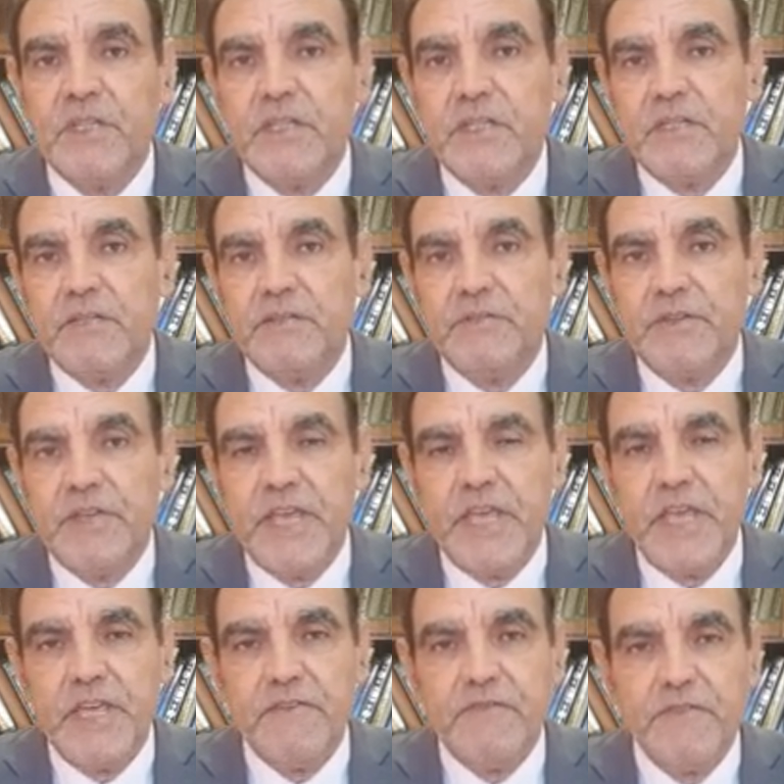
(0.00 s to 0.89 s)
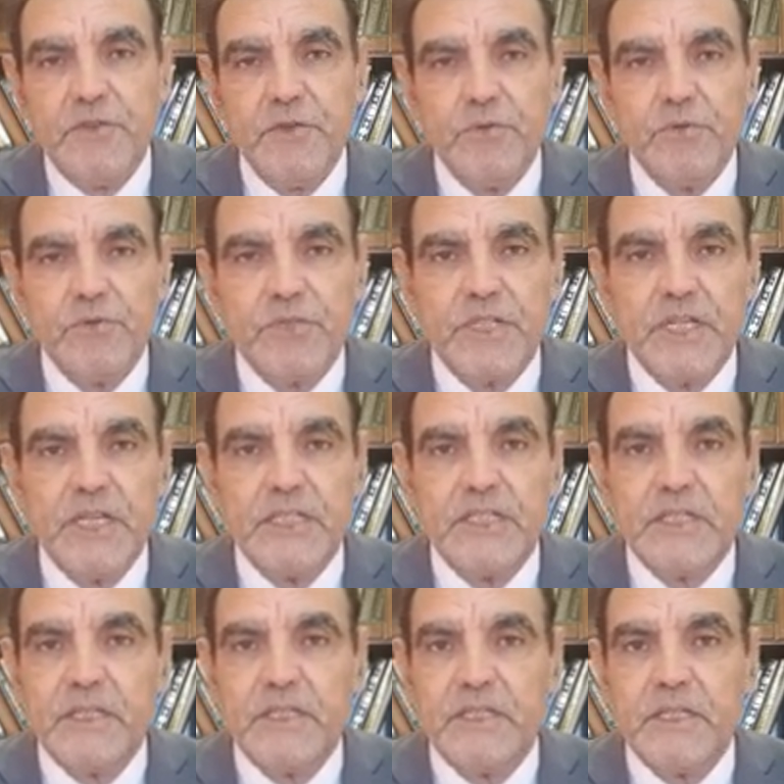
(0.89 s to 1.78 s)
the heavy use.
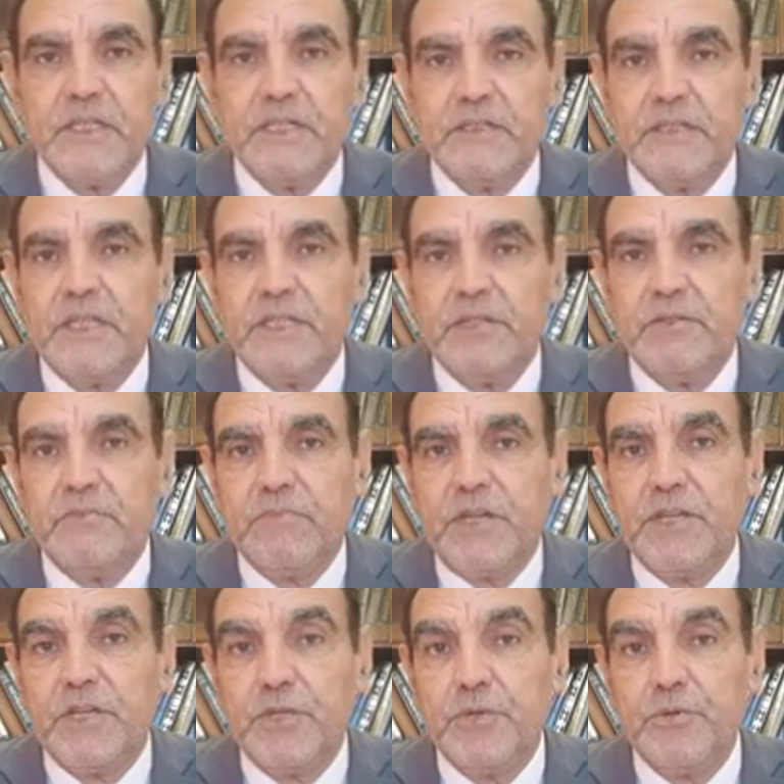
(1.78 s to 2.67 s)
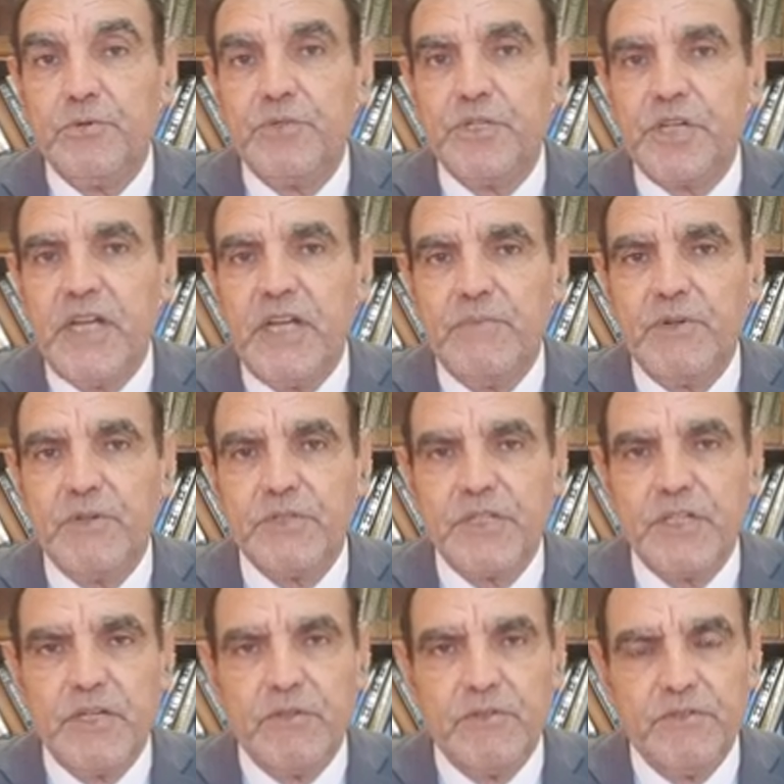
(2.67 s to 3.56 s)
The huge
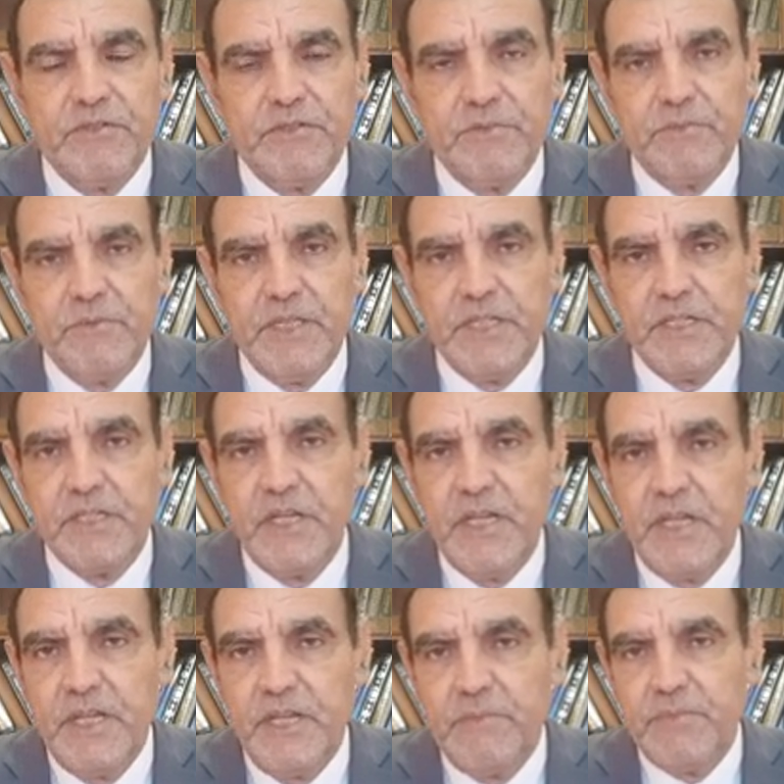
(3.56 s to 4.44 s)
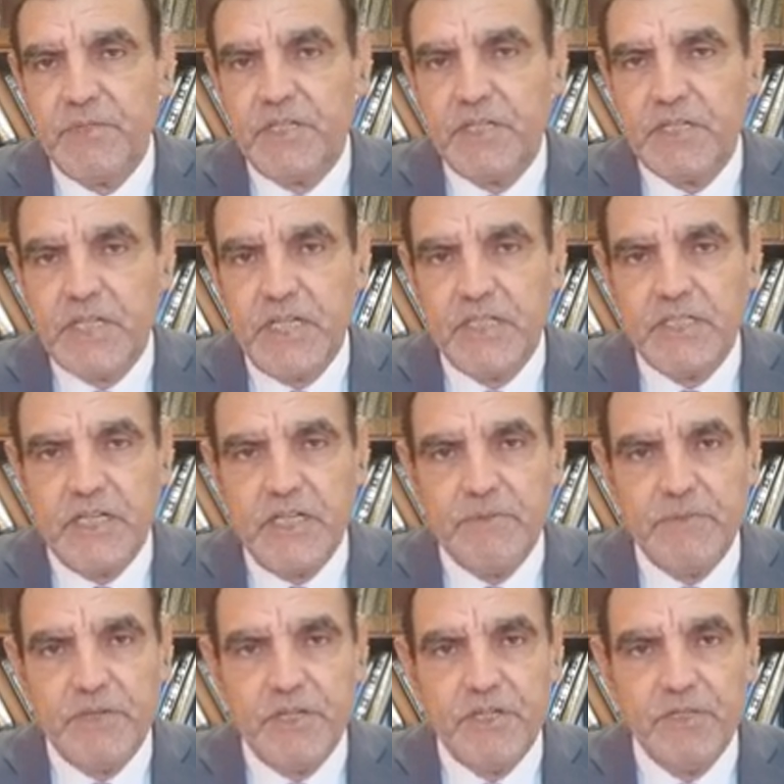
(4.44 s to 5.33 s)
amounts now of these pesticides
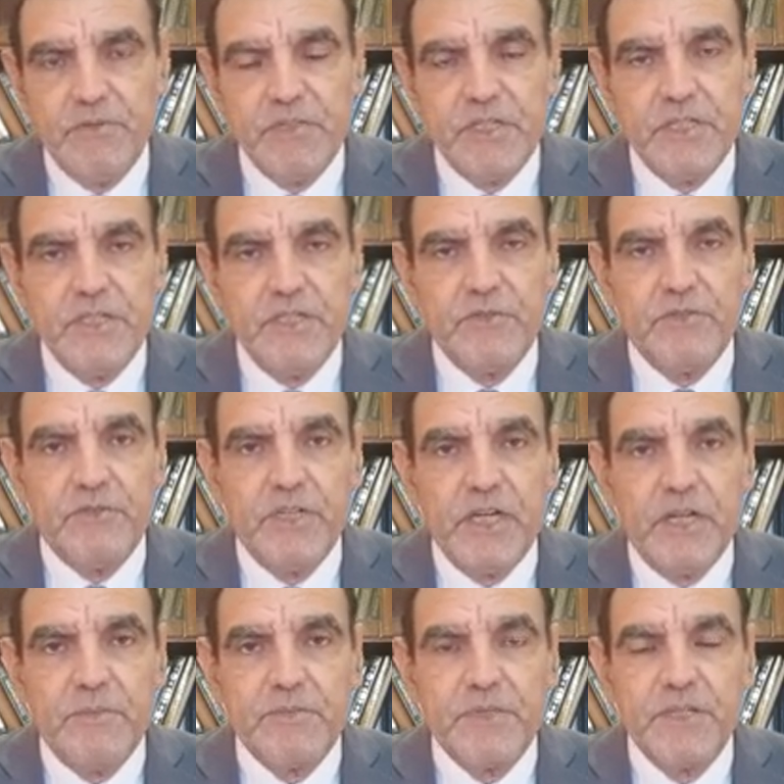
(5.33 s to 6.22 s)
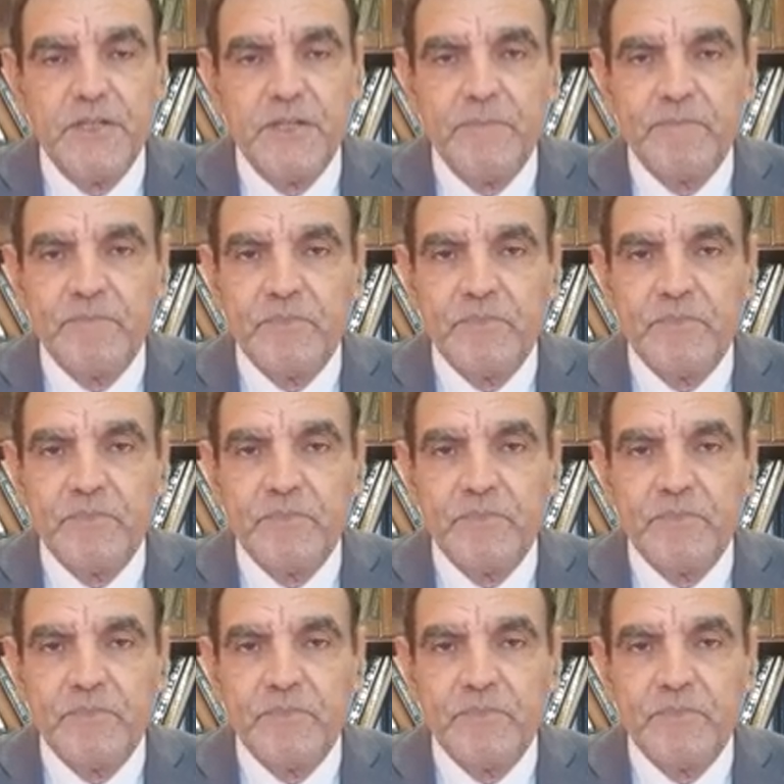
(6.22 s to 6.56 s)
are being used in crops.